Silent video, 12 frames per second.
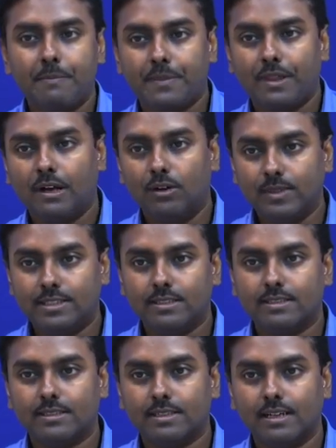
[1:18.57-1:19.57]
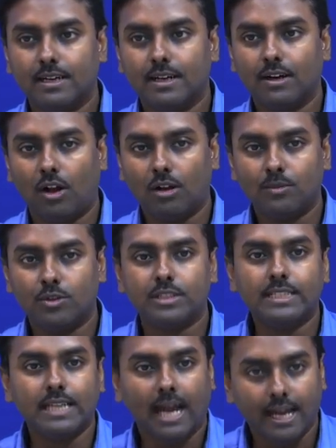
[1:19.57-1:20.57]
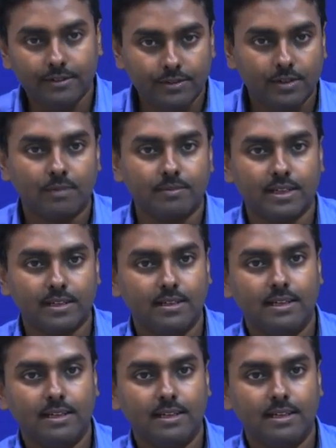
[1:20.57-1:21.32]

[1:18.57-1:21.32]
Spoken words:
which is almost derived from the